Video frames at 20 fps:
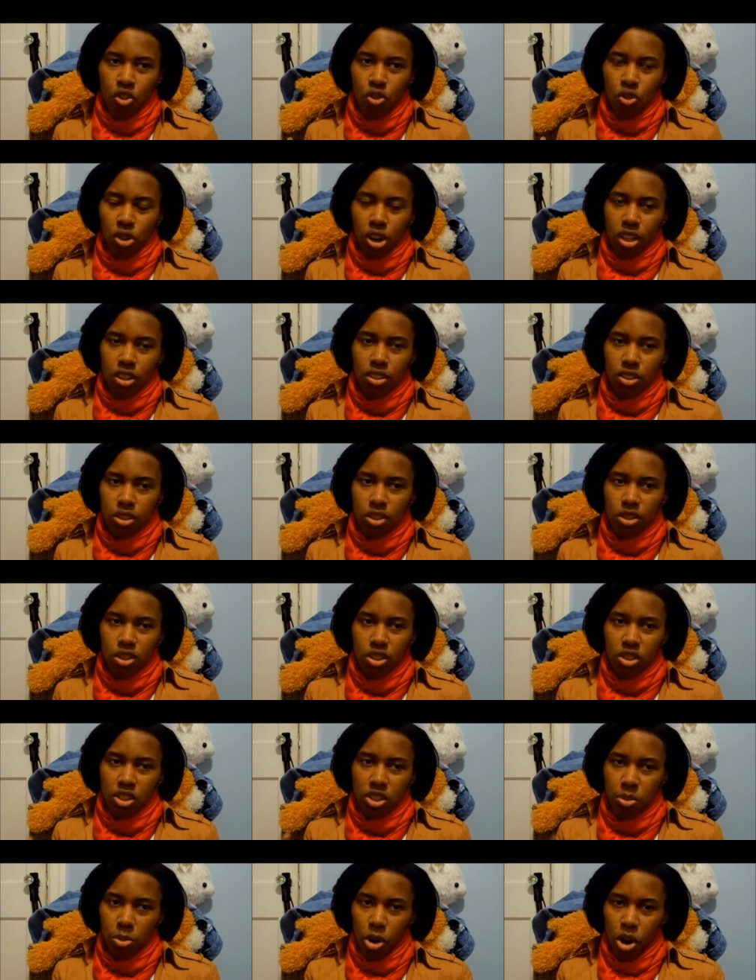runs
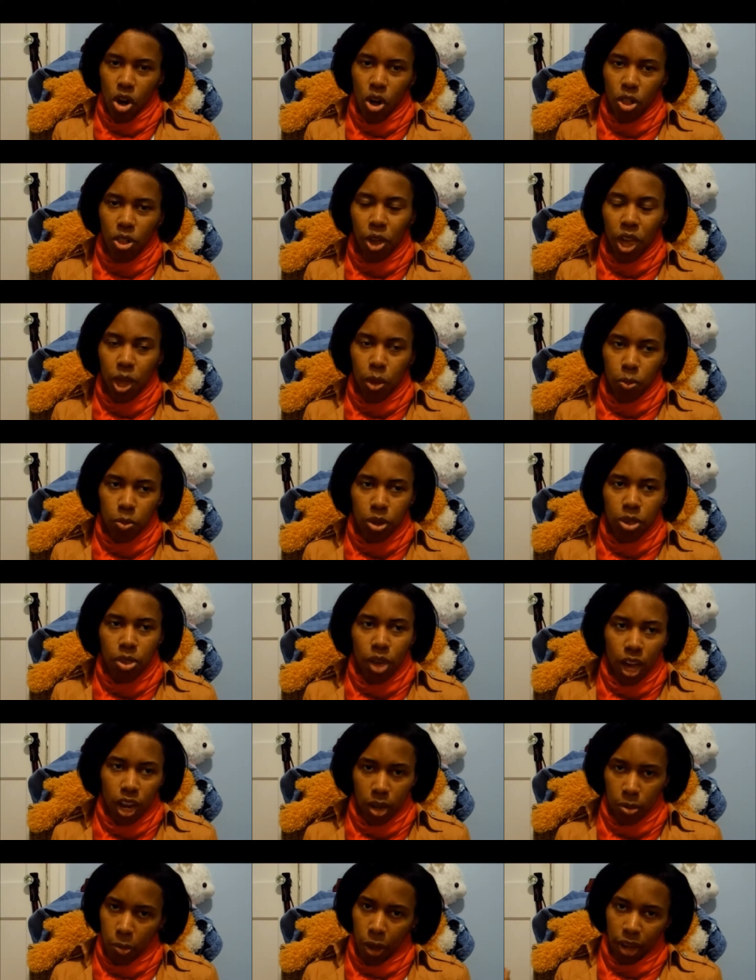small and with
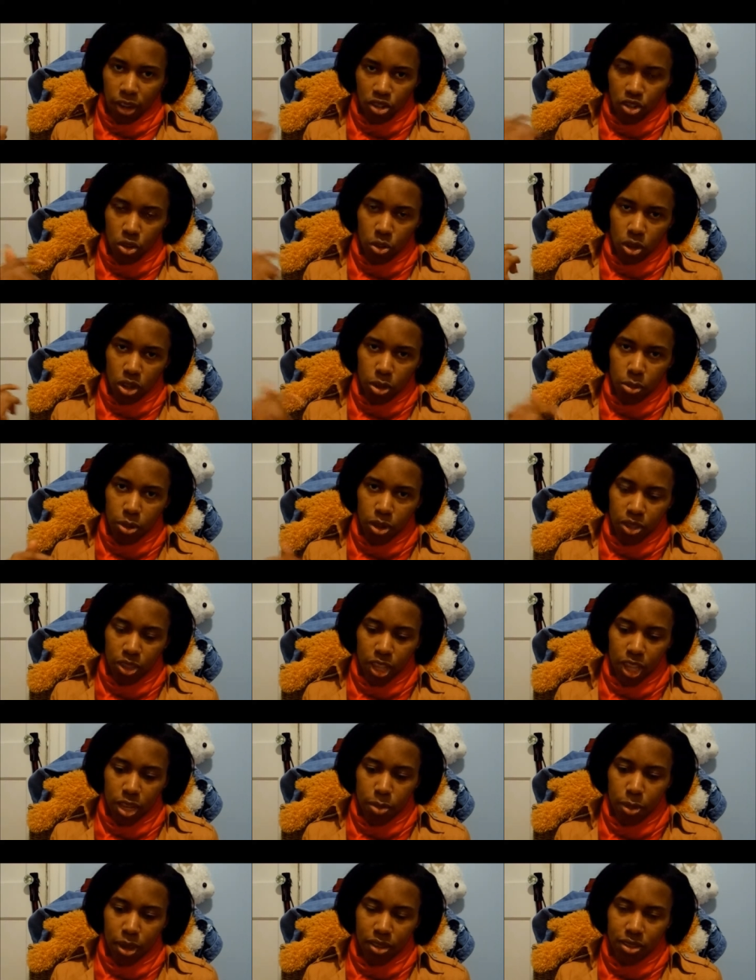that I'm actually going to put the
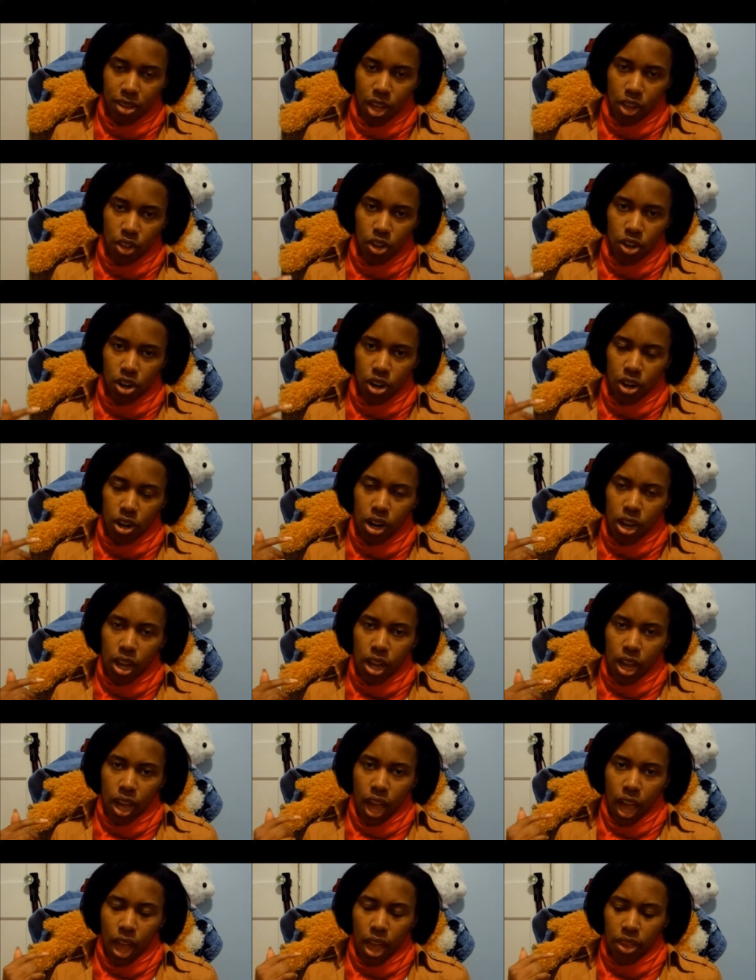eBay seller
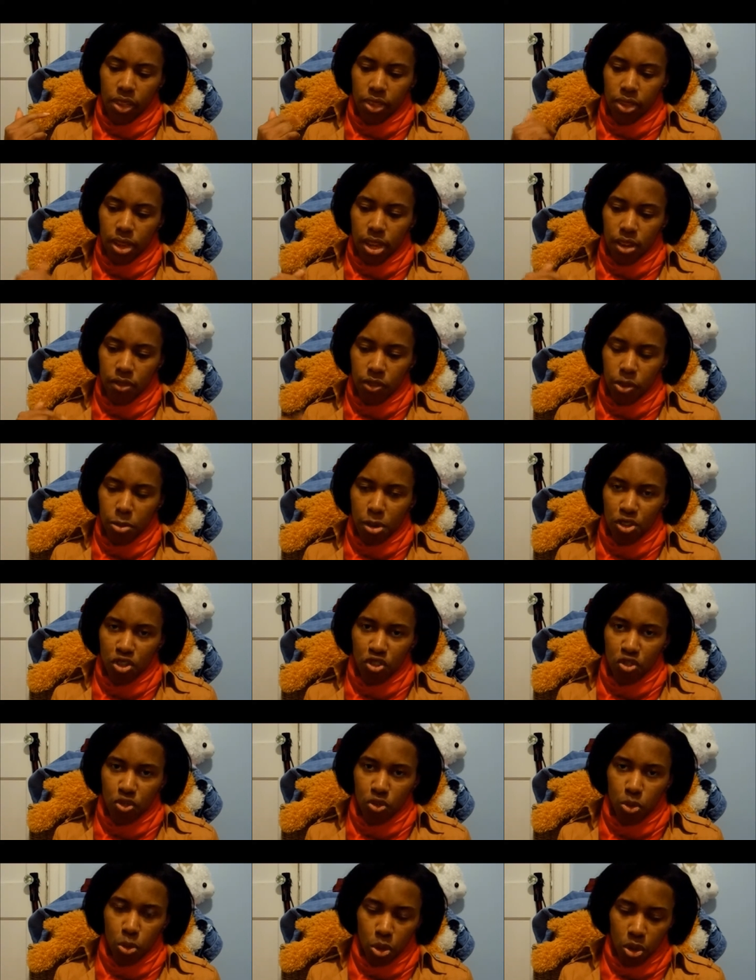and the
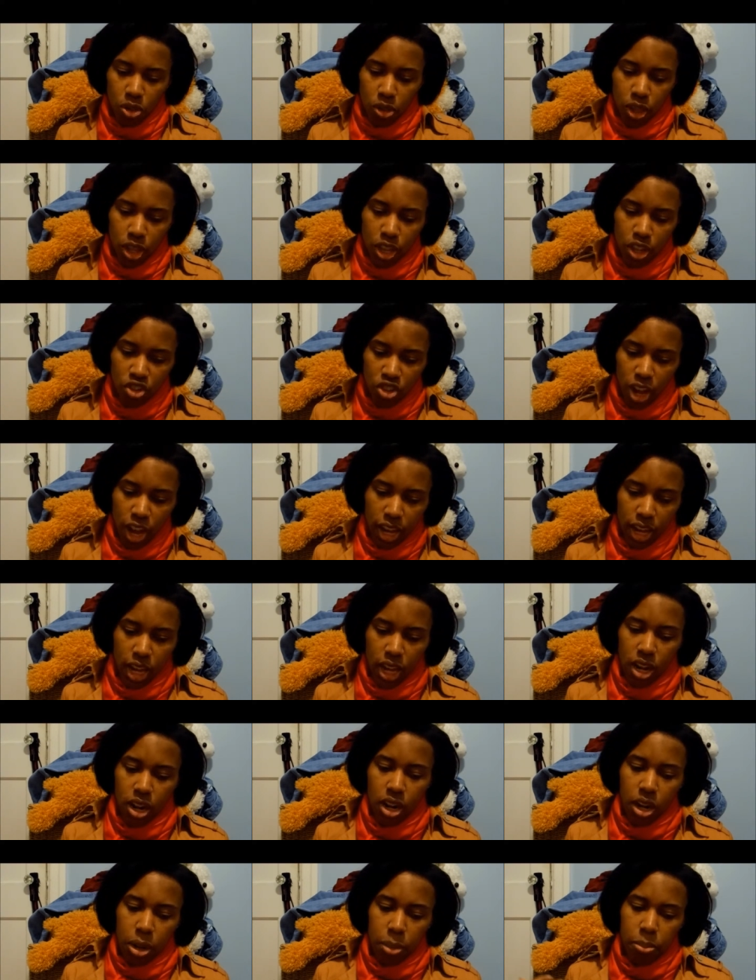information for the
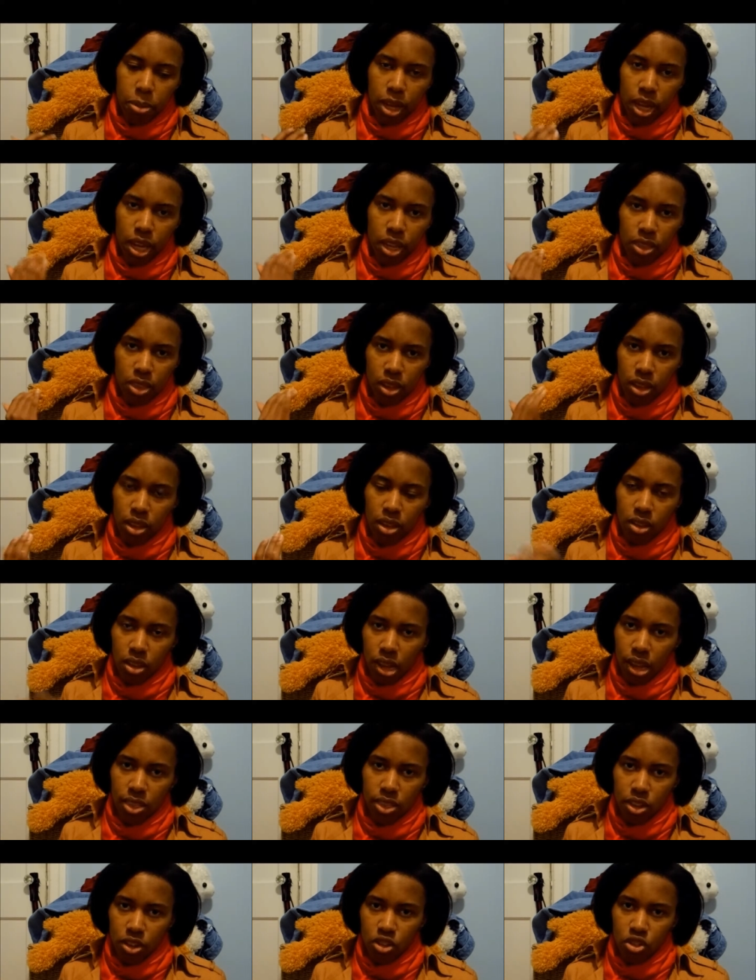jacket um, in the
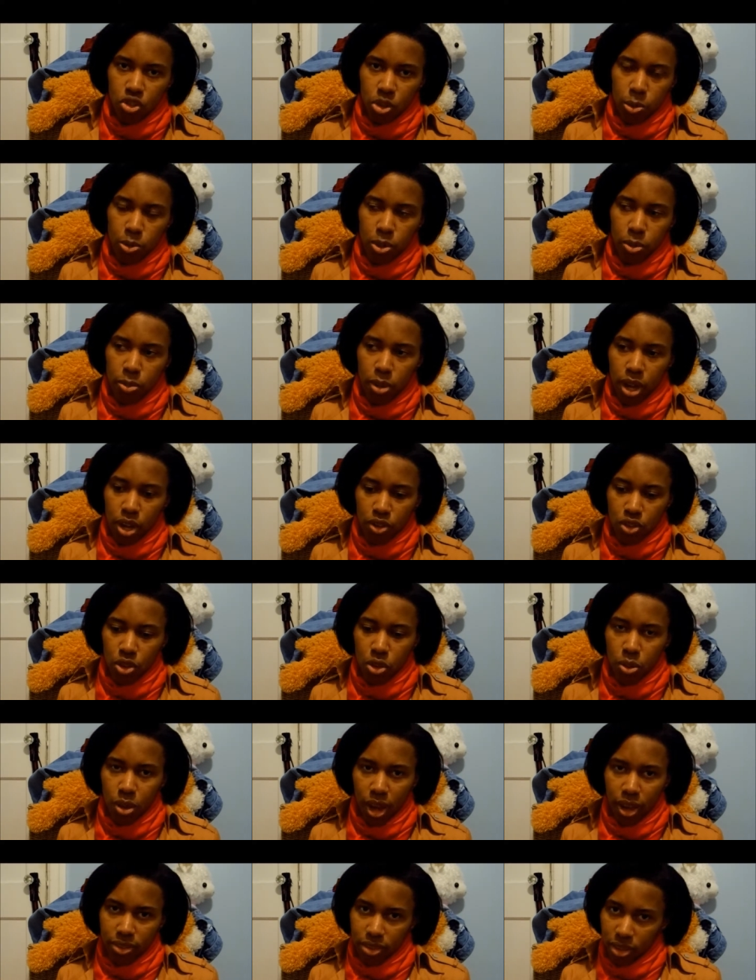in the description box so
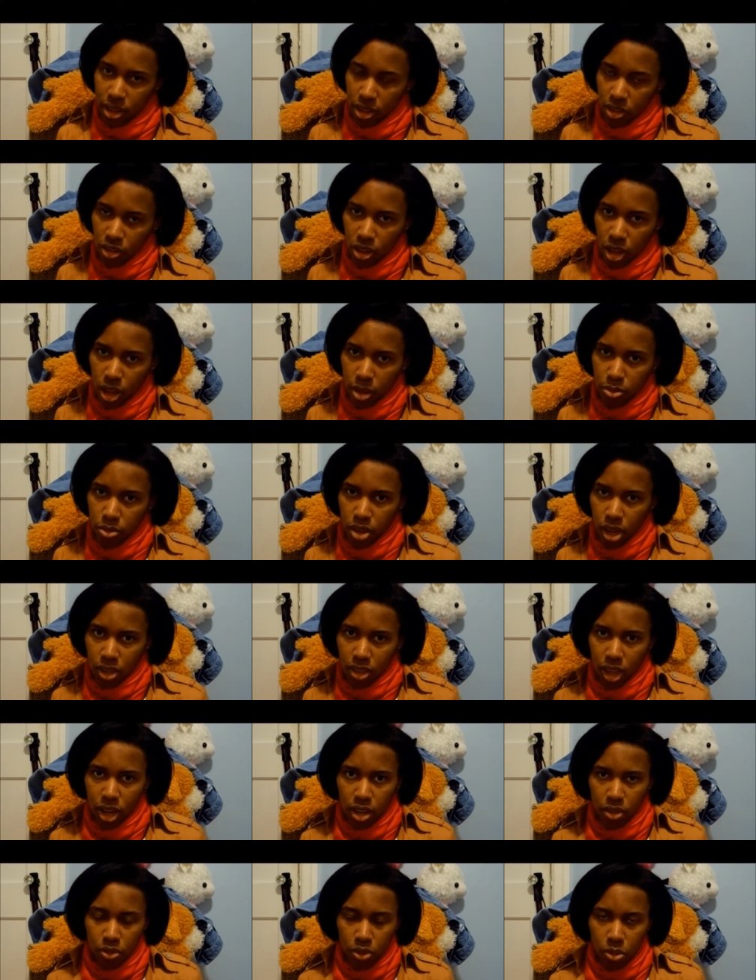you guys can um, check
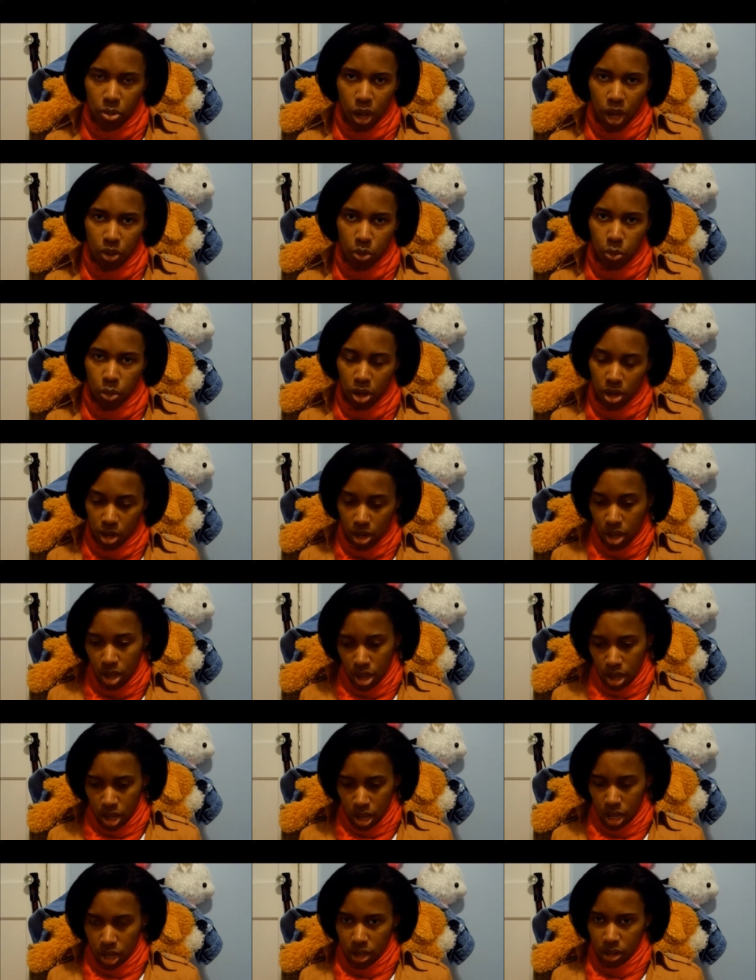that out if you guys want
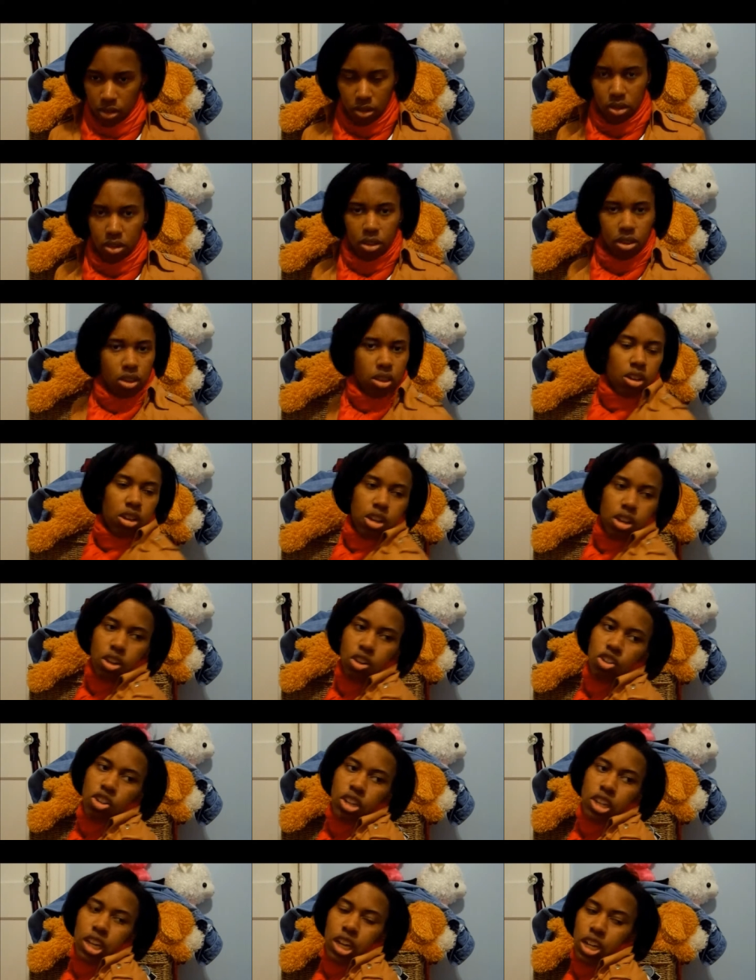and the
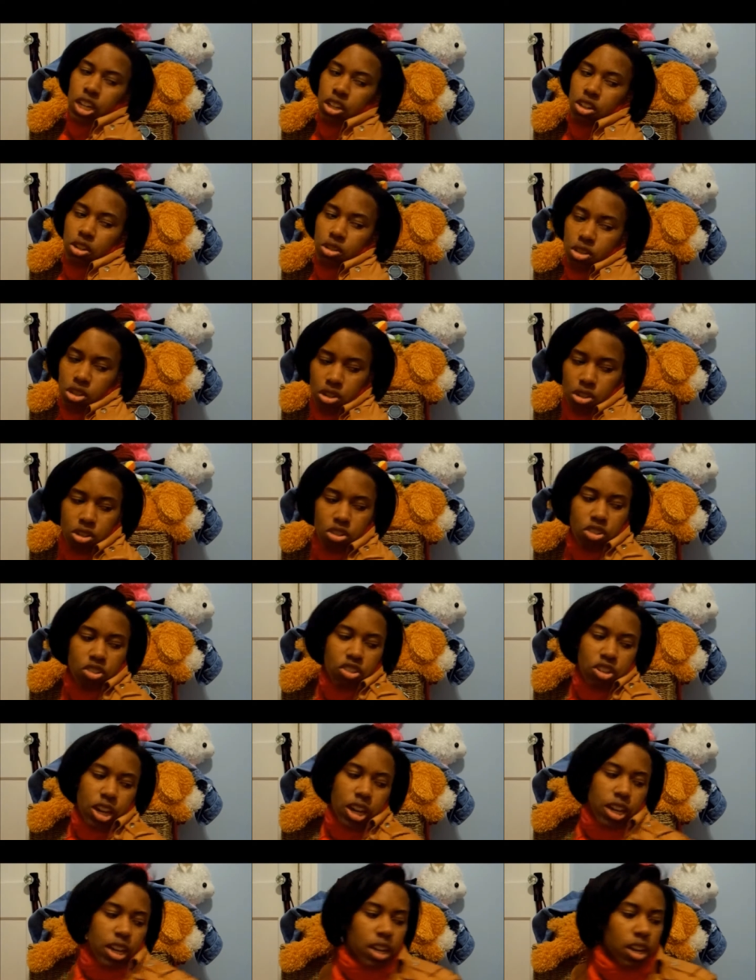Shingeki the legion
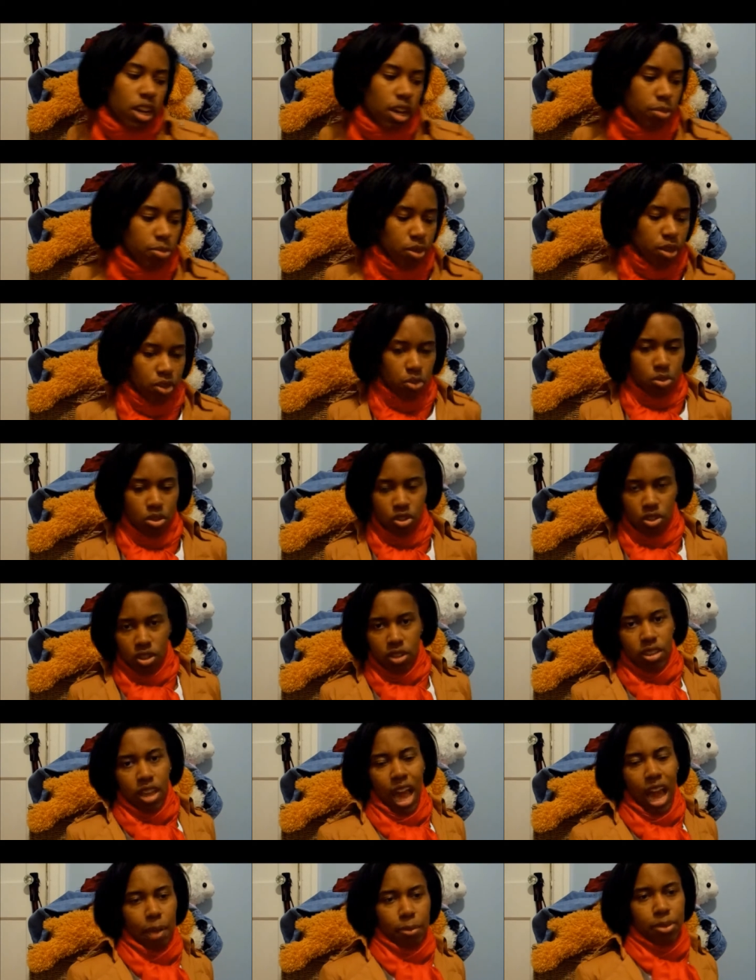jacket. Um, this one
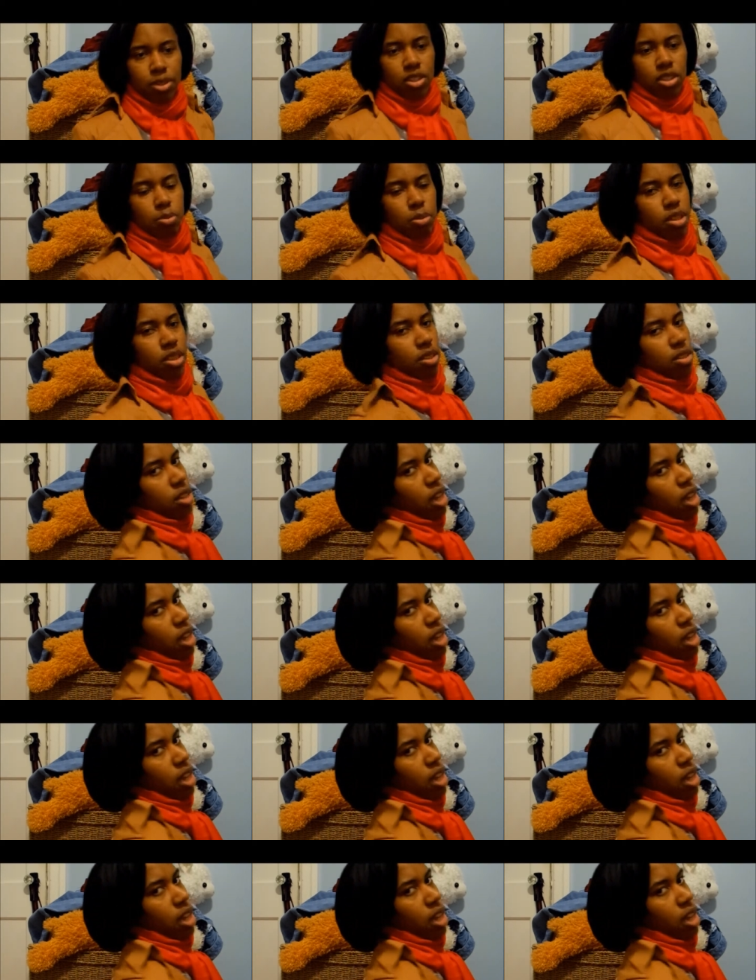just happens to be the